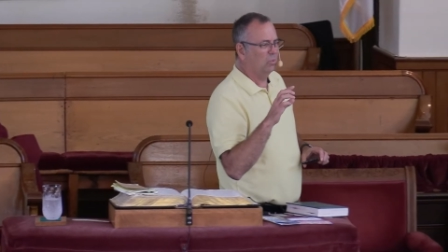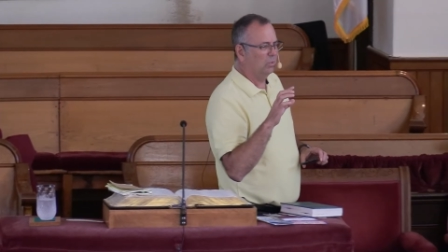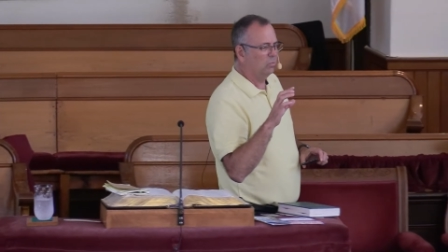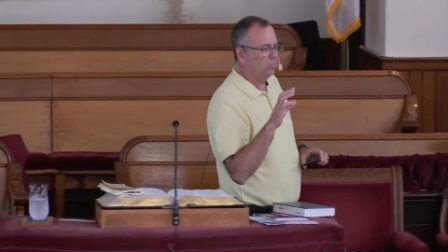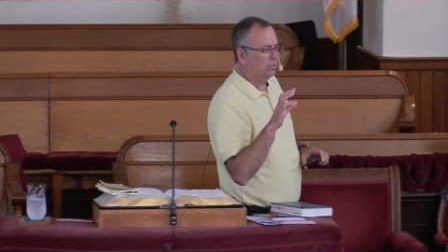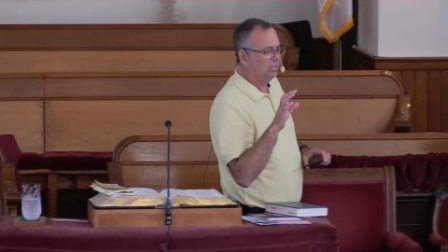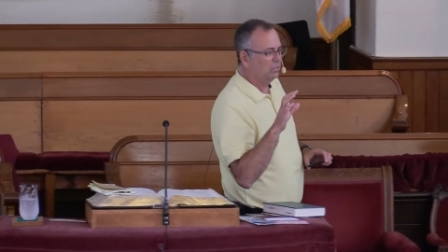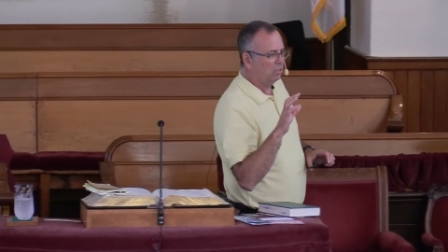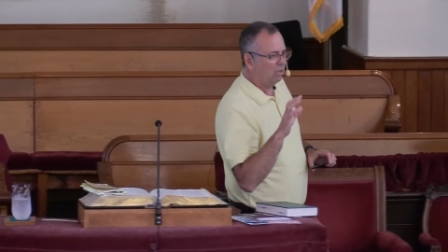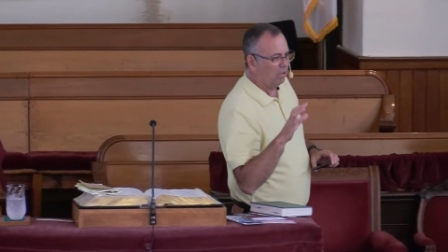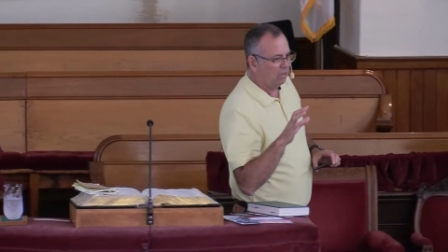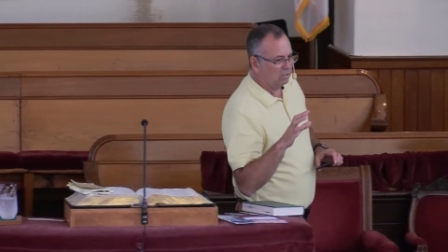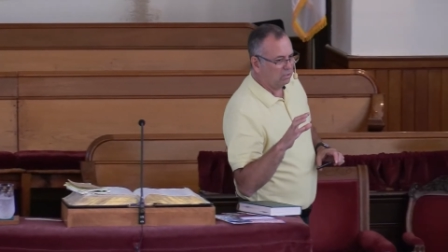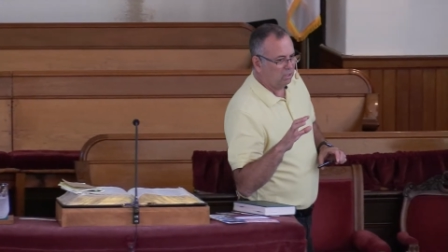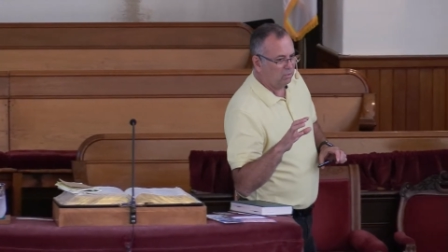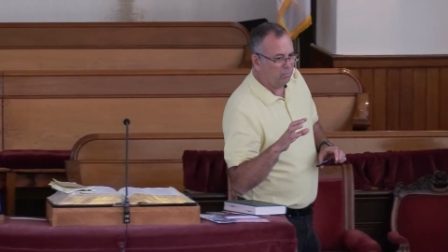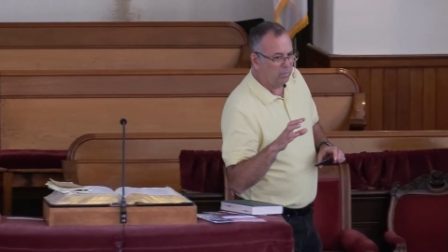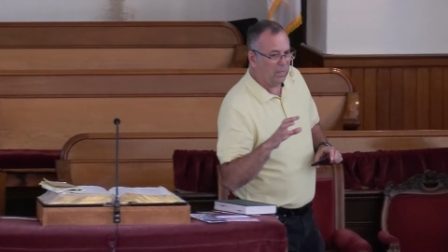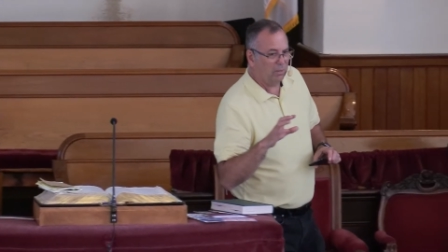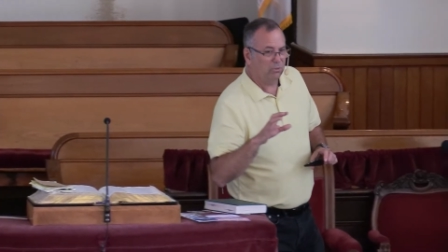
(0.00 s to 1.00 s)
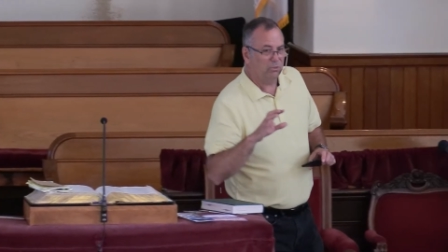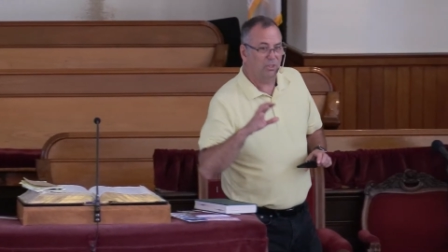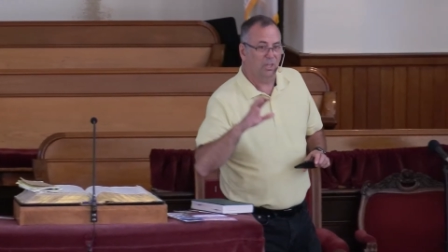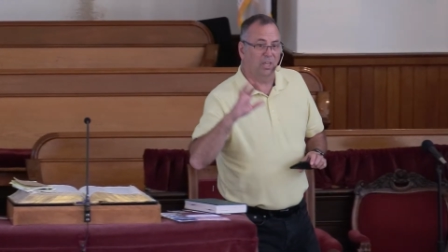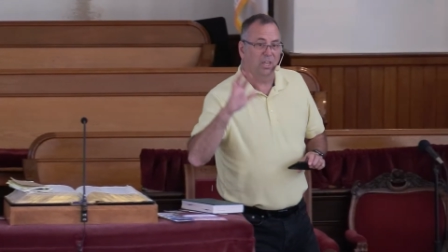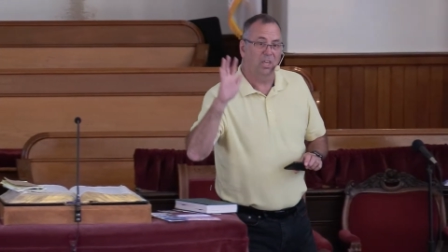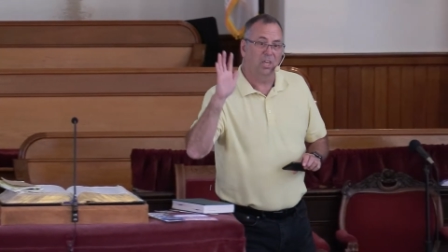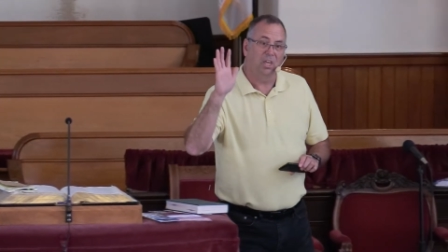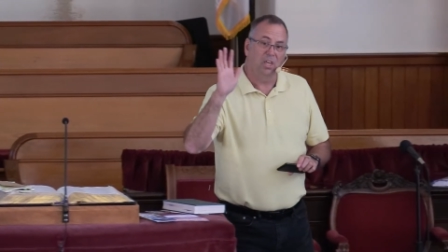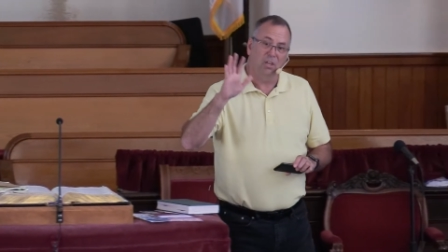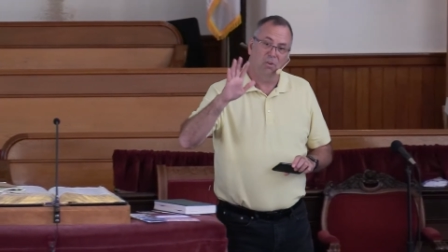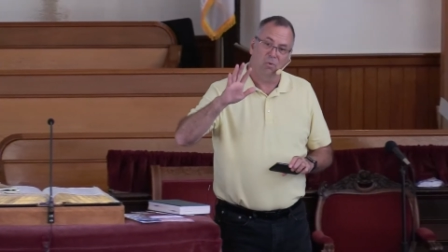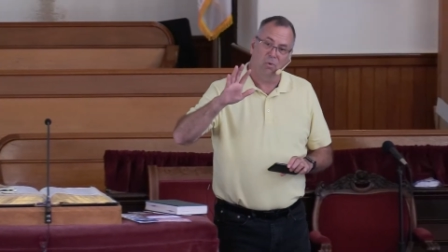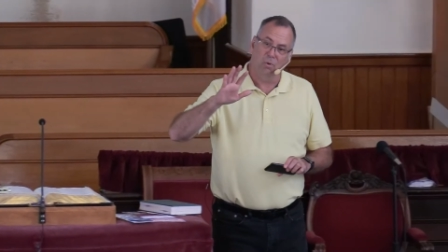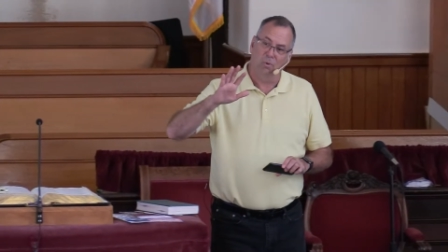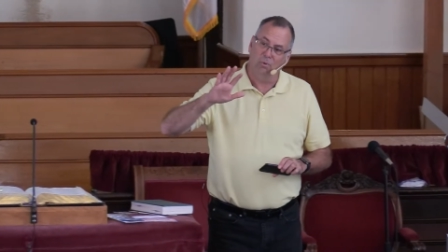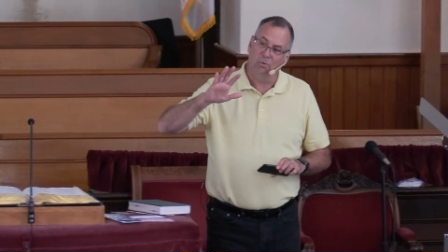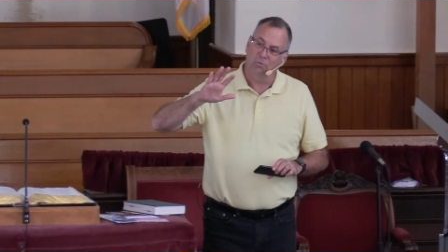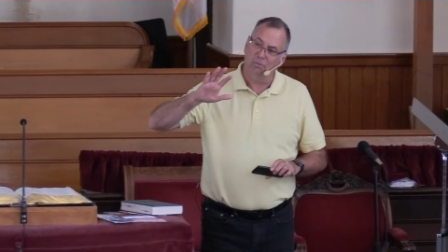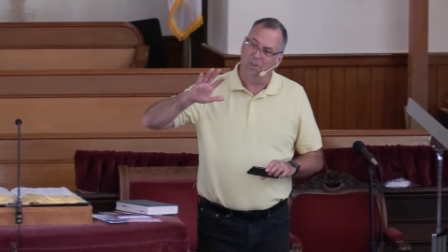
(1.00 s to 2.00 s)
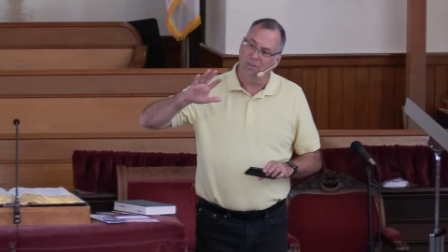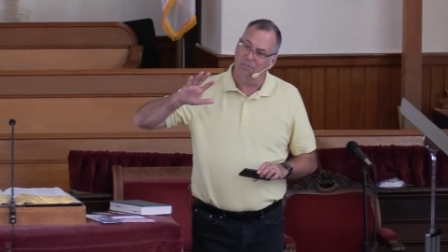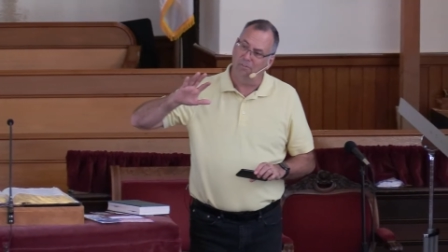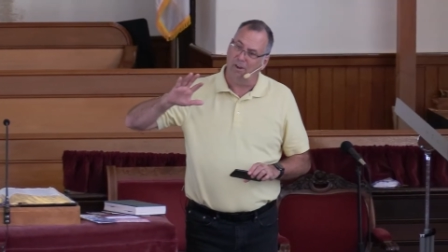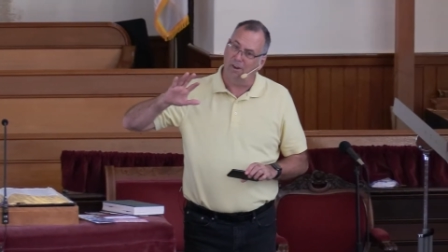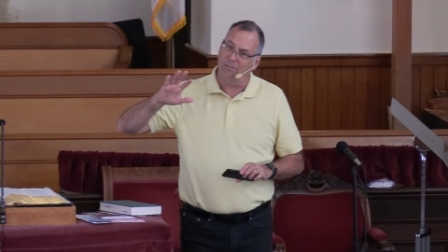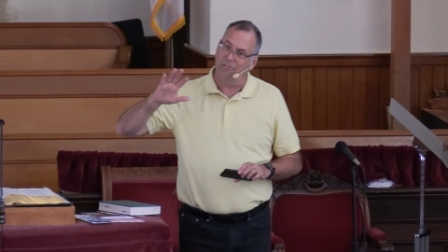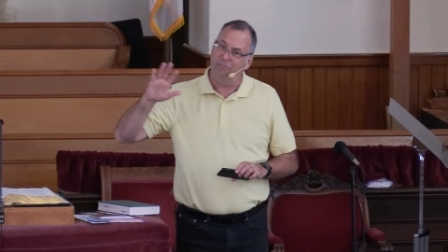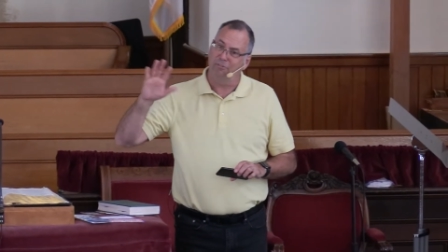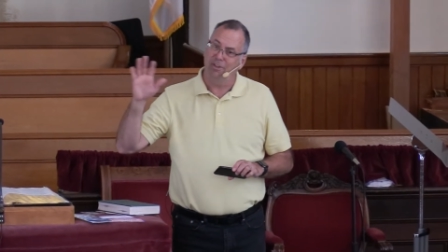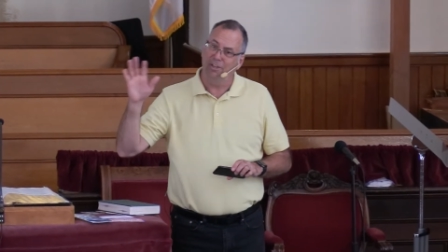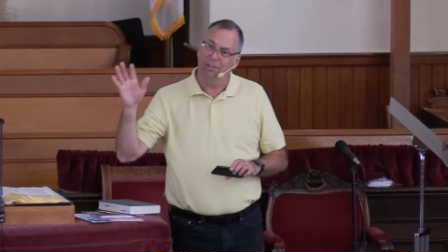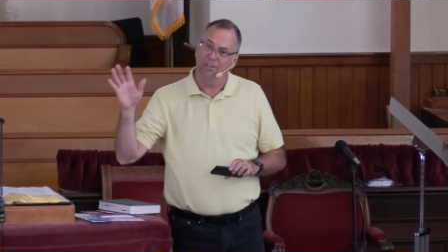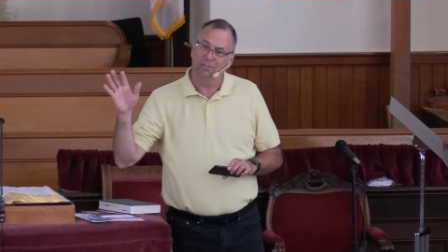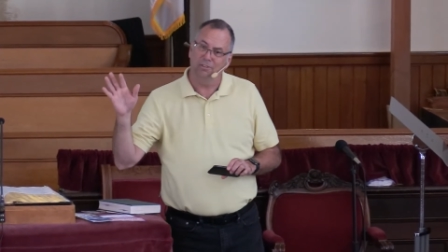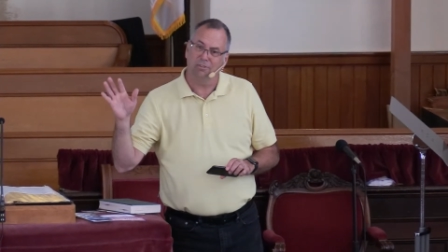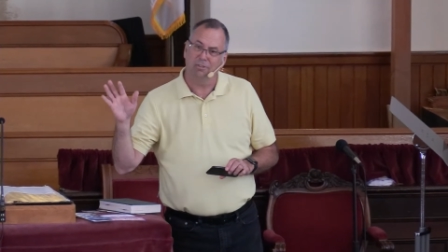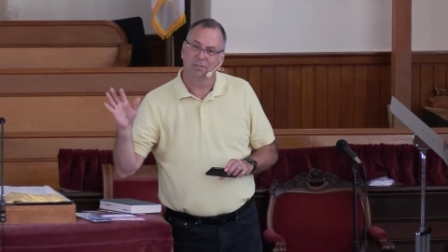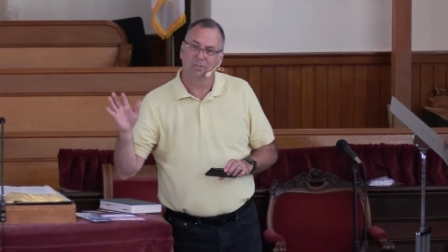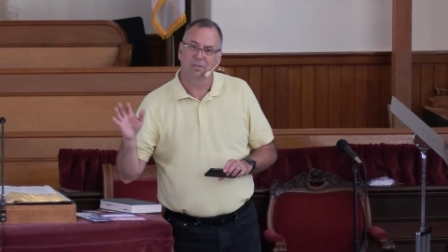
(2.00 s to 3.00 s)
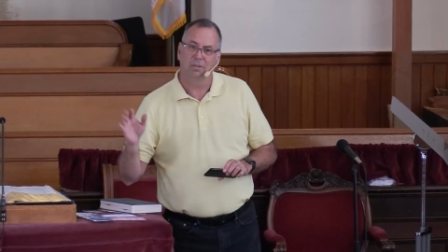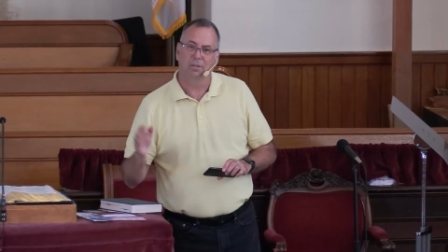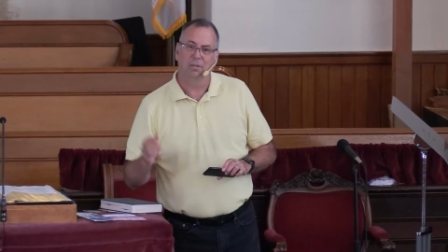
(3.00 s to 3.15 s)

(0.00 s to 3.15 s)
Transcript: when we talked about the heroes of our faith?